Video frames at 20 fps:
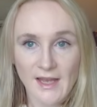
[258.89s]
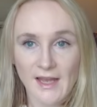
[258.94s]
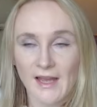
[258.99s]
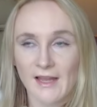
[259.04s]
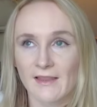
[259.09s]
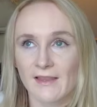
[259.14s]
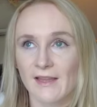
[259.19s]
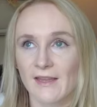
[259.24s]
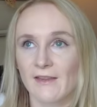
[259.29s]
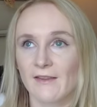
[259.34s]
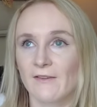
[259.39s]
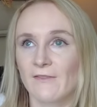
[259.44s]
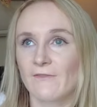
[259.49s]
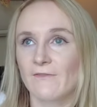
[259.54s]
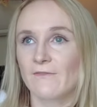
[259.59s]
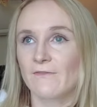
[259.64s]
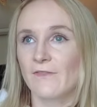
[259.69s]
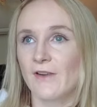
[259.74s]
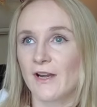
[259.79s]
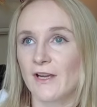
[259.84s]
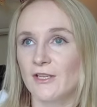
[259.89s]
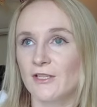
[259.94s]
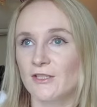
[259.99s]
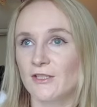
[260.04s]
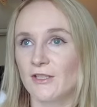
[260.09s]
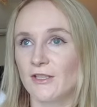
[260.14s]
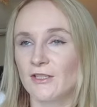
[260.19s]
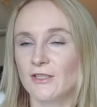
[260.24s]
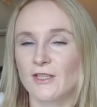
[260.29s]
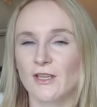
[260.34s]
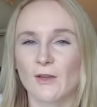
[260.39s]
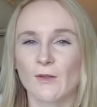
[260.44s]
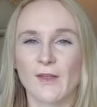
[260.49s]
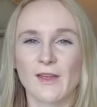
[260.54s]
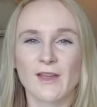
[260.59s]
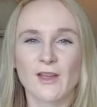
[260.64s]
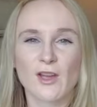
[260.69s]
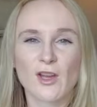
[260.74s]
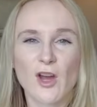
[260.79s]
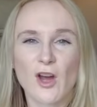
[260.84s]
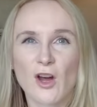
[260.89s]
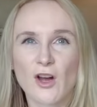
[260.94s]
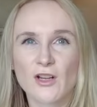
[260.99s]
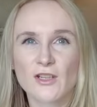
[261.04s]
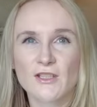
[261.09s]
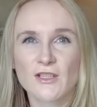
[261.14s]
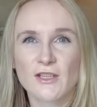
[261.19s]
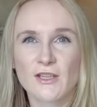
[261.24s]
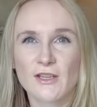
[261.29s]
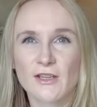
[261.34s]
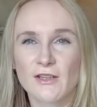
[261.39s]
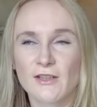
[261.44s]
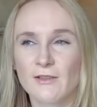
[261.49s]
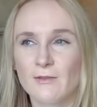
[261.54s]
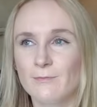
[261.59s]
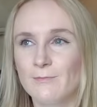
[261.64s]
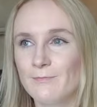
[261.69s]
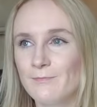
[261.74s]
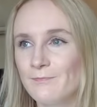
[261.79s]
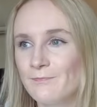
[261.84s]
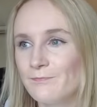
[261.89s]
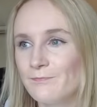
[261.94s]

I like freshness, you know, like cotton,